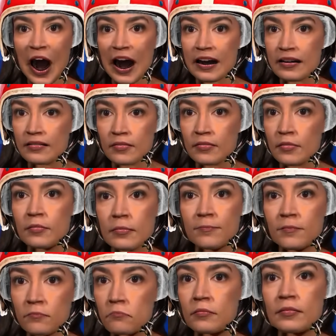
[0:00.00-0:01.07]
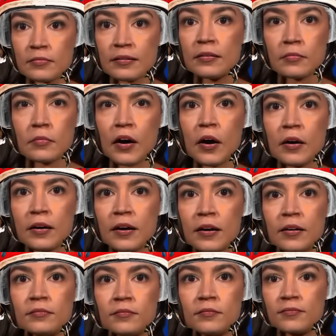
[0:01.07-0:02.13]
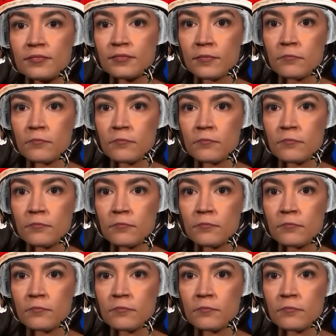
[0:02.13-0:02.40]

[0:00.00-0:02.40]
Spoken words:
Are you okay? Should I call an ambulance?